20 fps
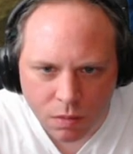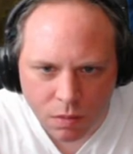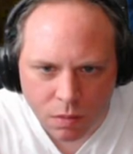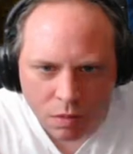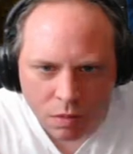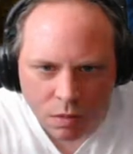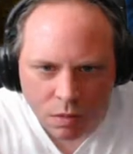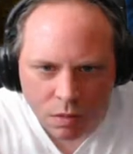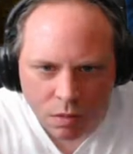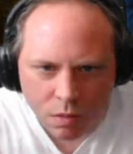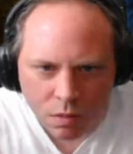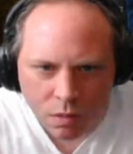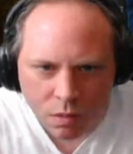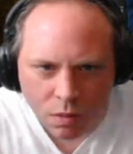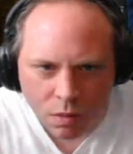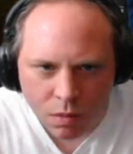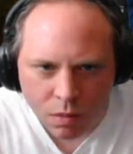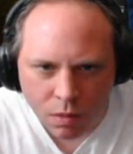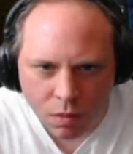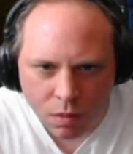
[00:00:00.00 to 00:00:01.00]

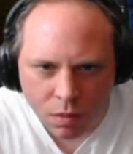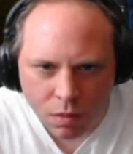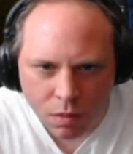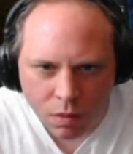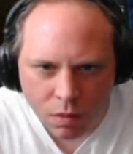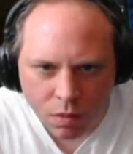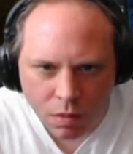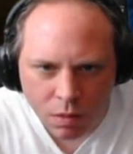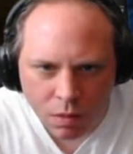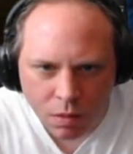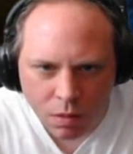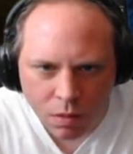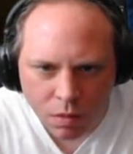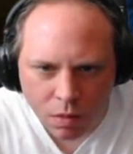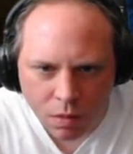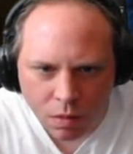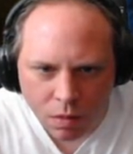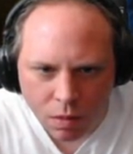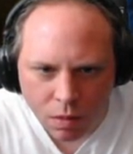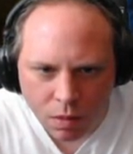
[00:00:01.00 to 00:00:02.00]

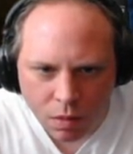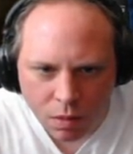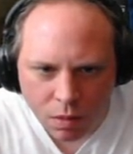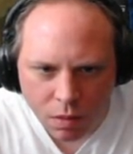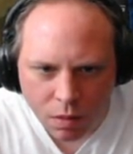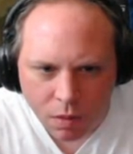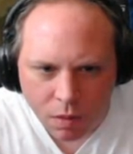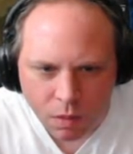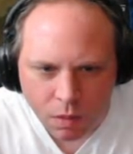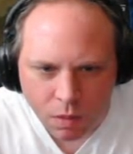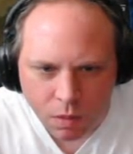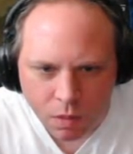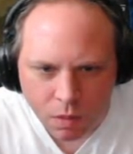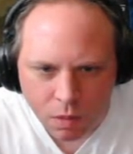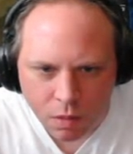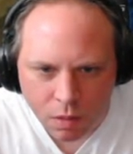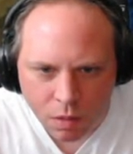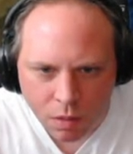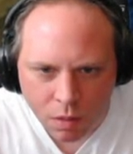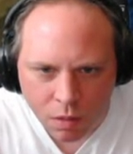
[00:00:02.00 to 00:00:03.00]

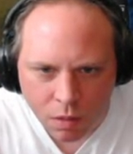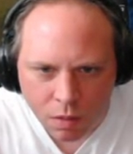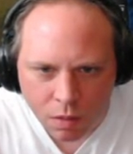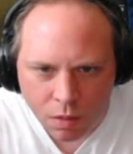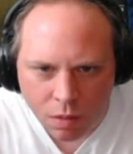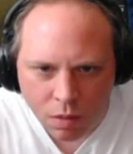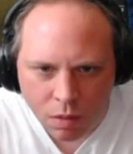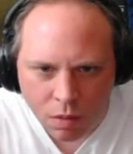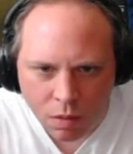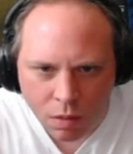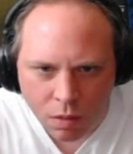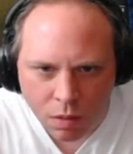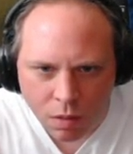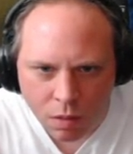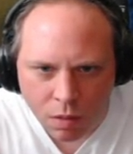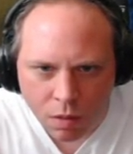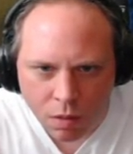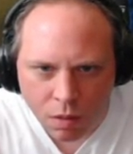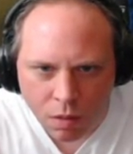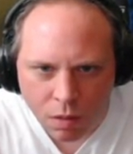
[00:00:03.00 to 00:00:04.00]

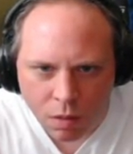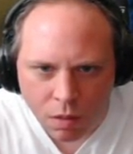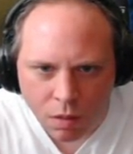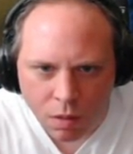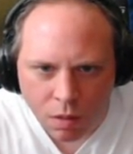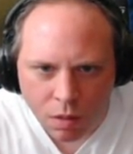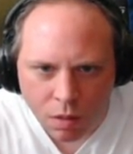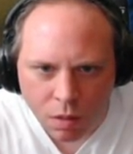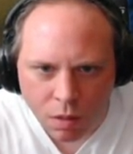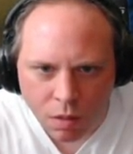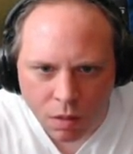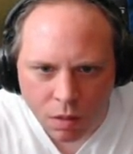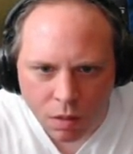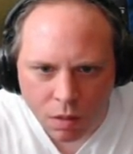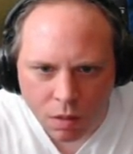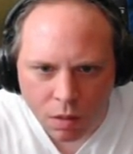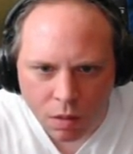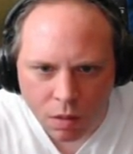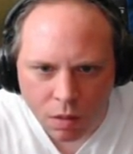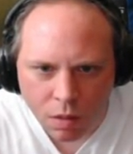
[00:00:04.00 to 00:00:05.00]

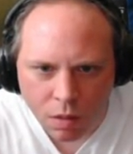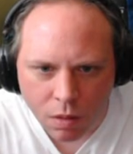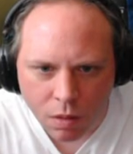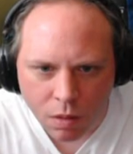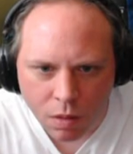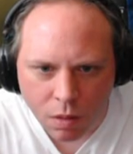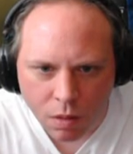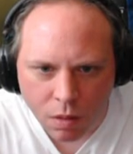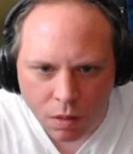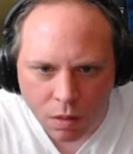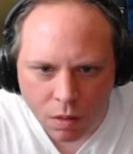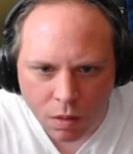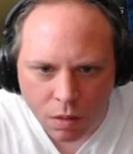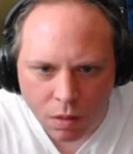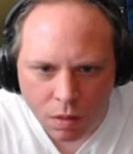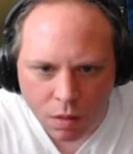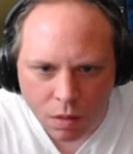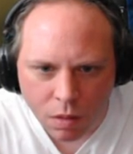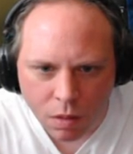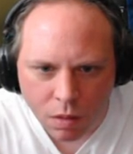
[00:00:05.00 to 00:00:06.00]

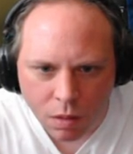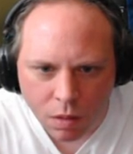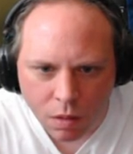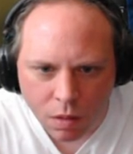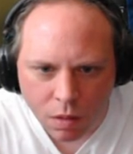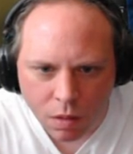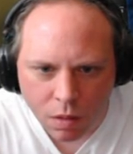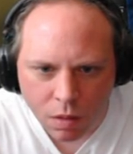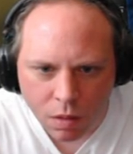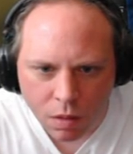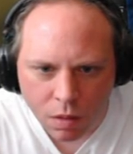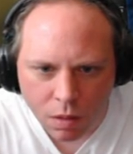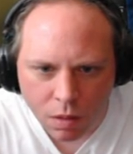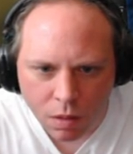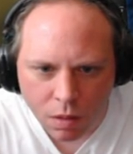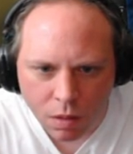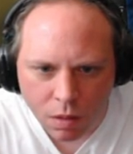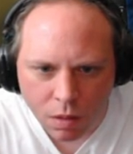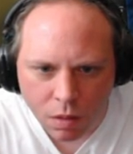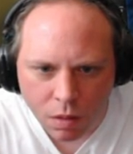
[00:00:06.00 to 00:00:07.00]

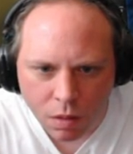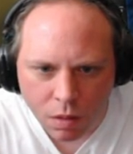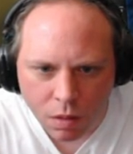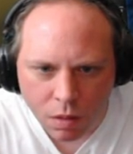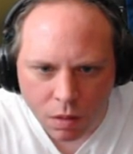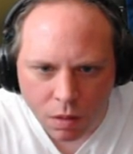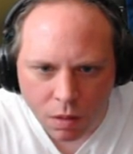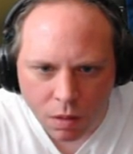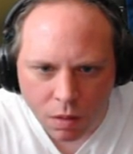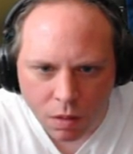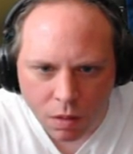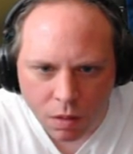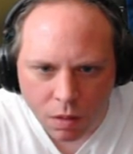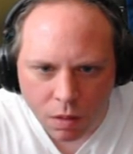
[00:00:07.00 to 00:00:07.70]
No one is speaking in this clip.